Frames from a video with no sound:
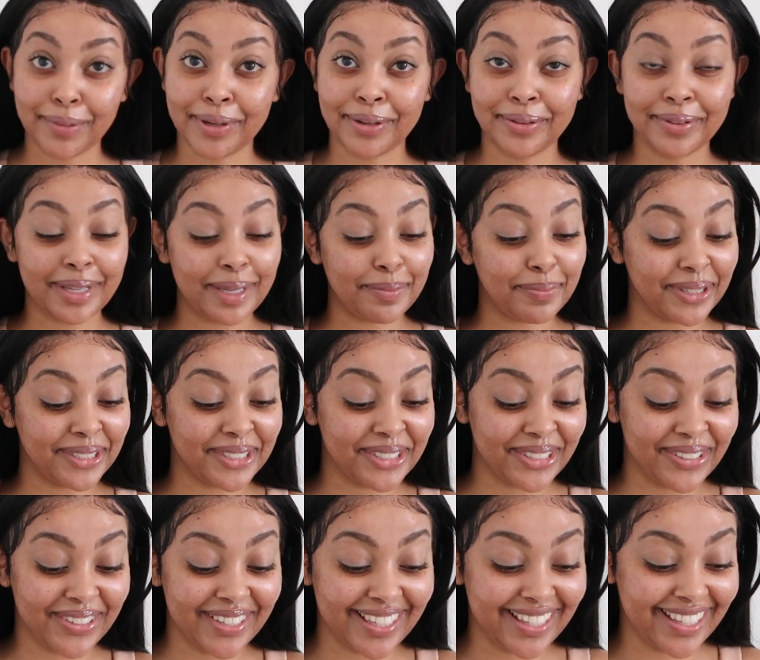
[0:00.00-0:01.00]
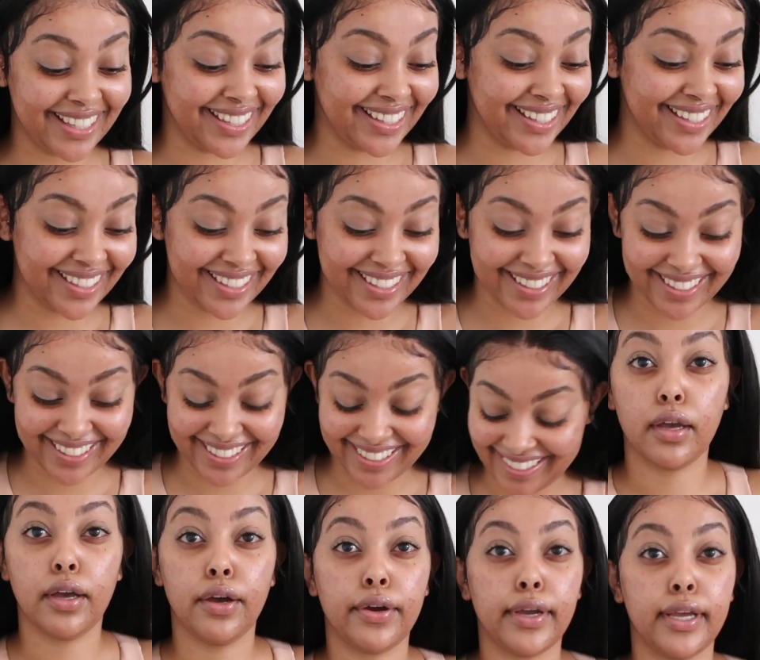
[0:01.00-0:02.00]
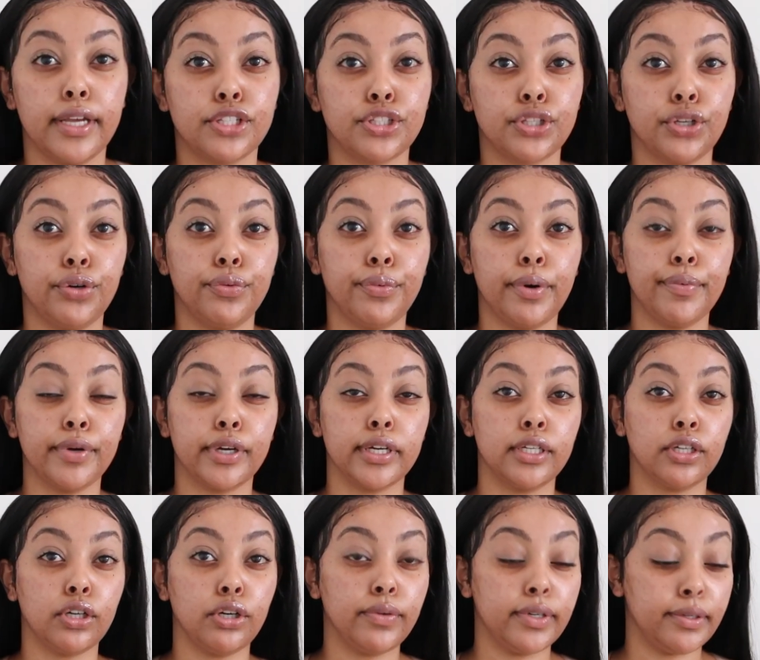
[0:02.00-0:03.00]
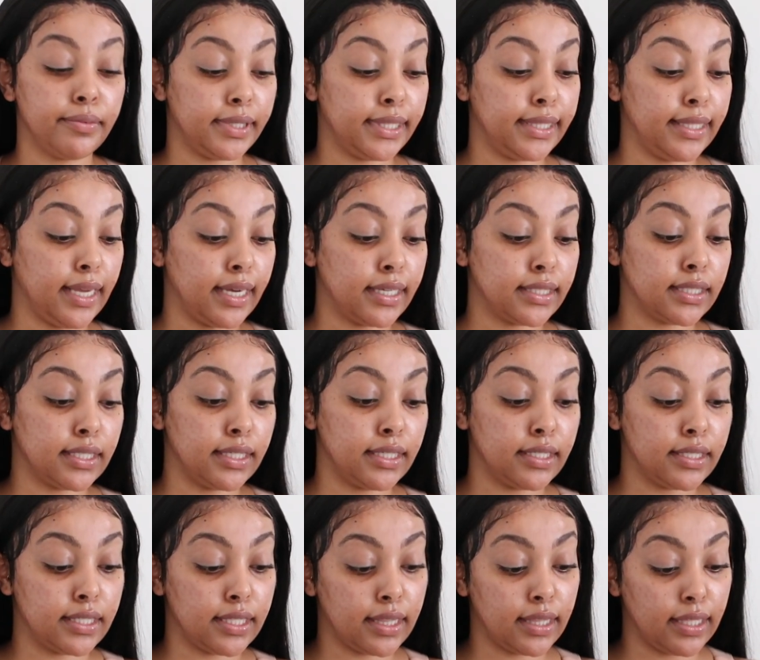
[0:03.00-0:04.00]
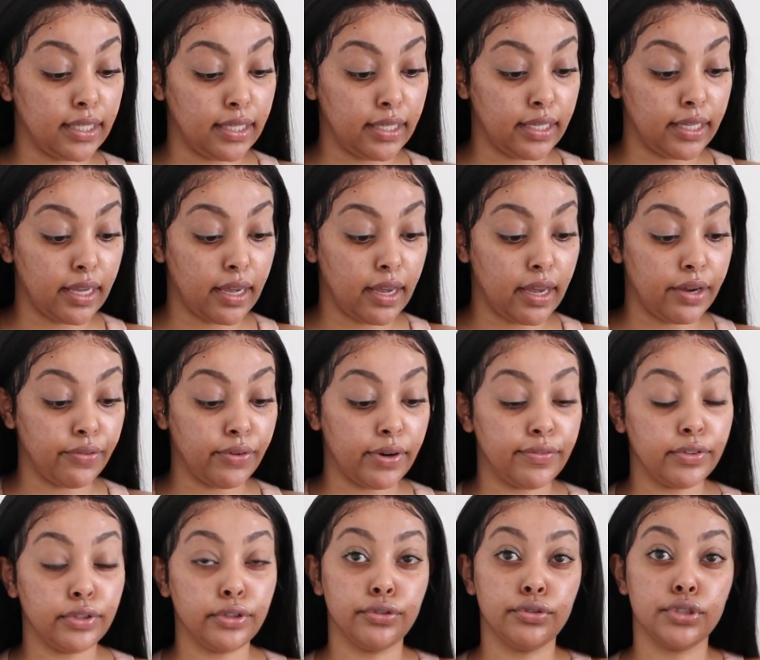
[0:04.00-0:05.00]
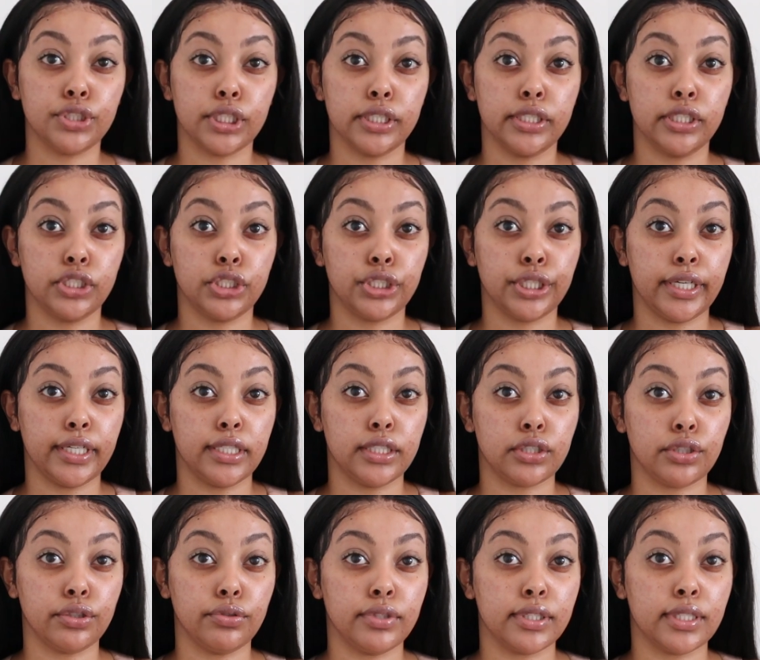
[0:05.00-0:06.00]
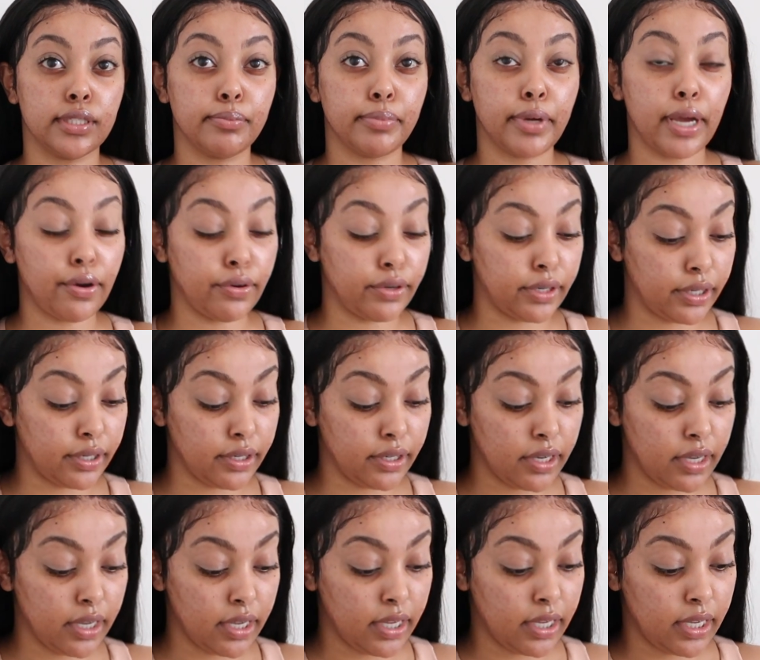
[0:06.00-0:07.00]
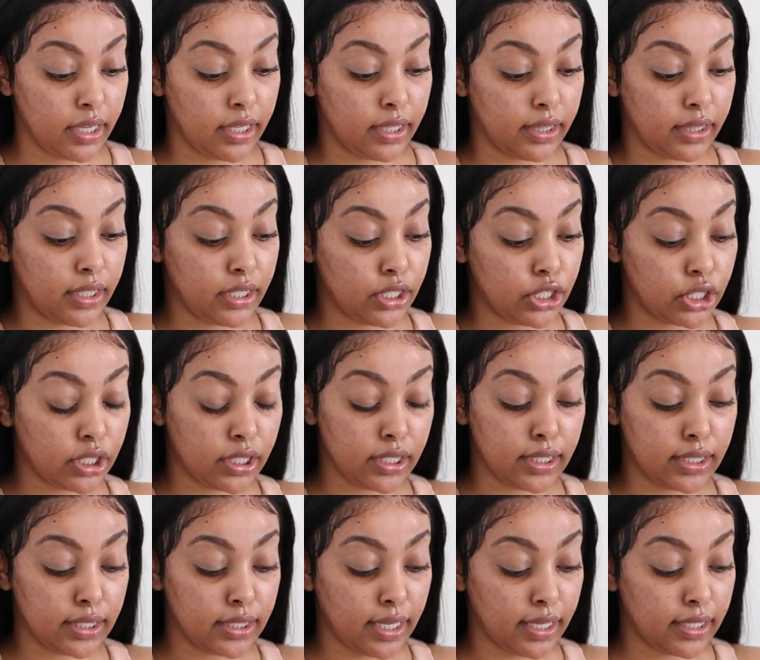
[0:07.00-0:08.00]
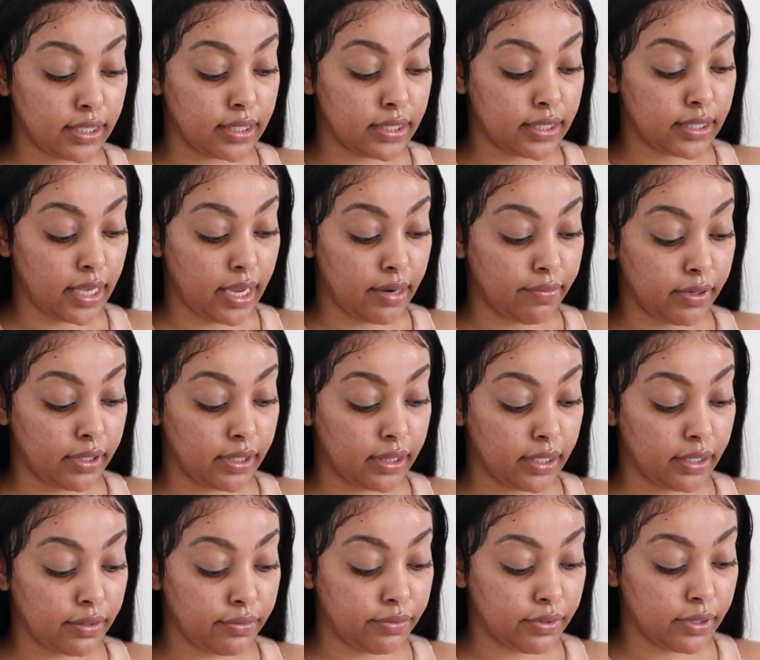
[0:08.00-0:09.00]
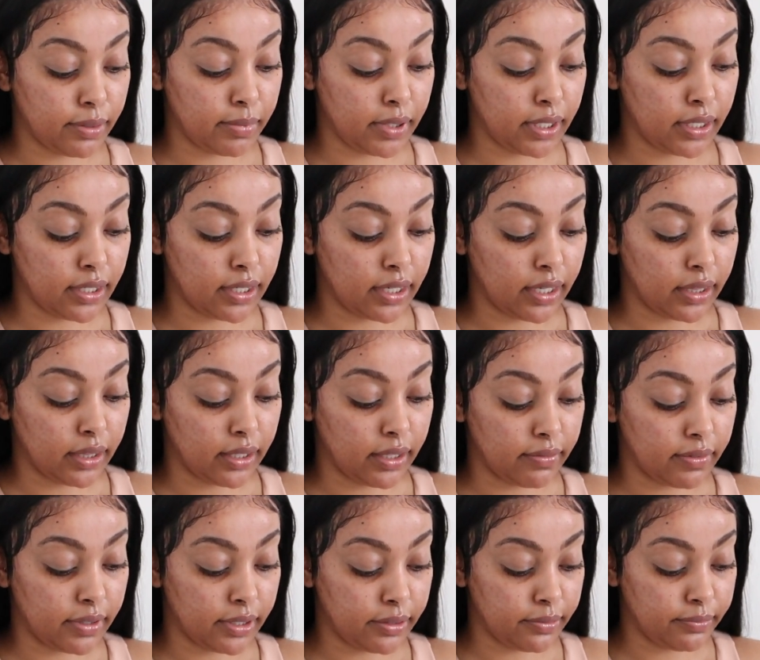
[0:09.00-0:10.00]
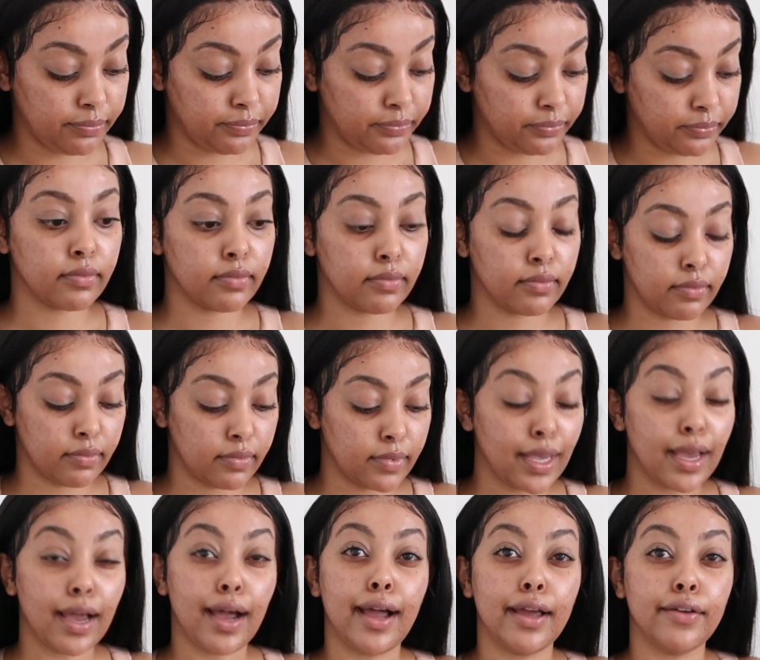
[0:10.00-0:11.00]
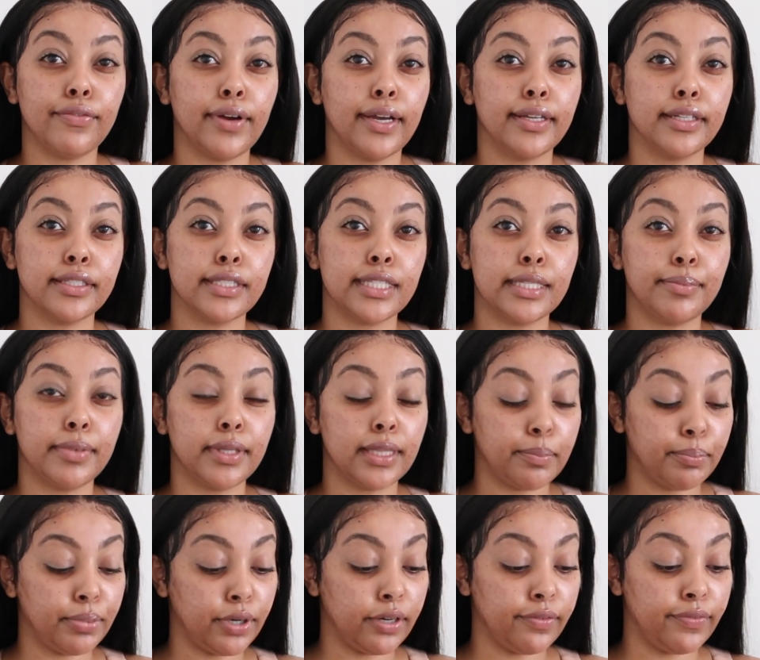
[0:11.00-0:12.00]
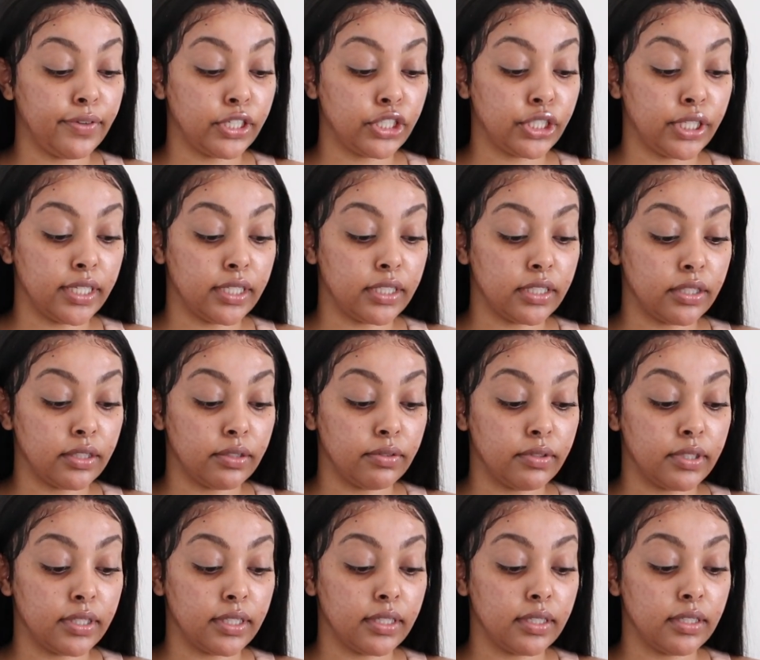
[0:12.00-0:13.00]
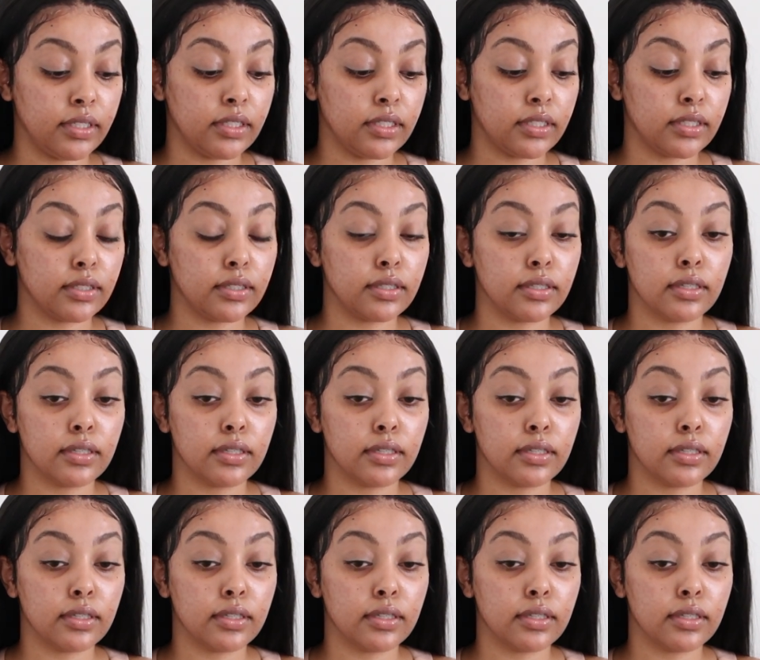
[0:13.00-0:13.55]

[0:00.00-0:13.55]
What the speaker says: We're gonna keep on doing it. Okay, so what we're gonna go in with next is the Revolution translucent powder. This just sets everything for me and I love it. I find it to be the perfect translucent.